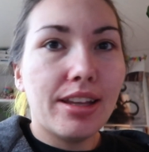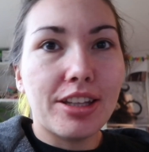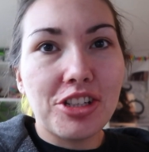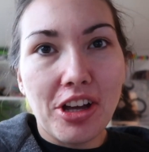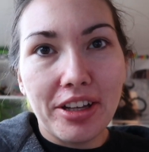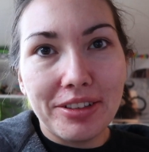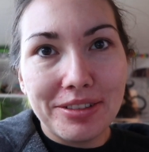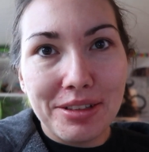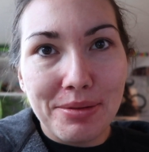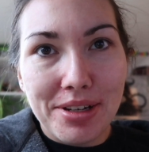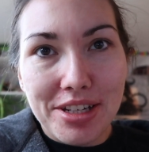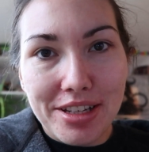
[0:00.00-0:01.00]
the
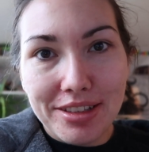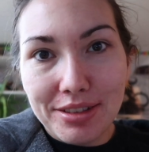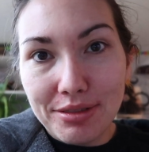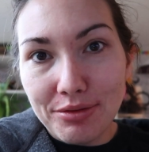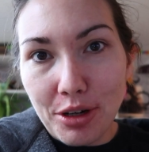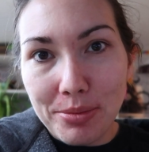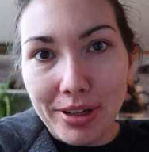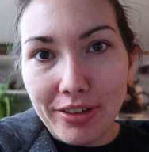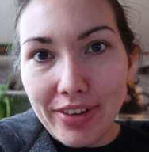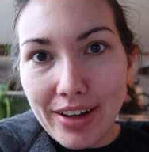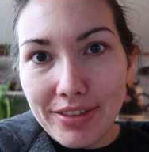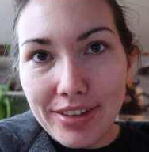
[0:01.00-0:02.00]
child, which is
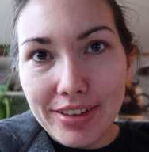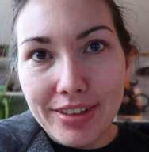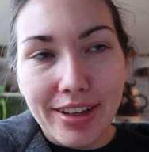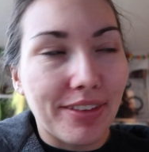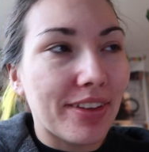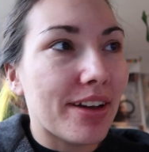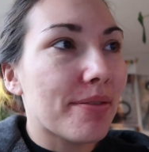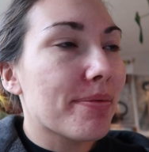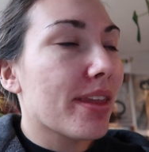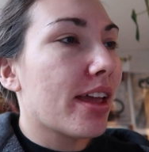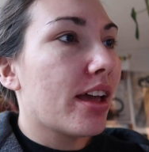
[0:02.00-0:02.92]
roaming around out there.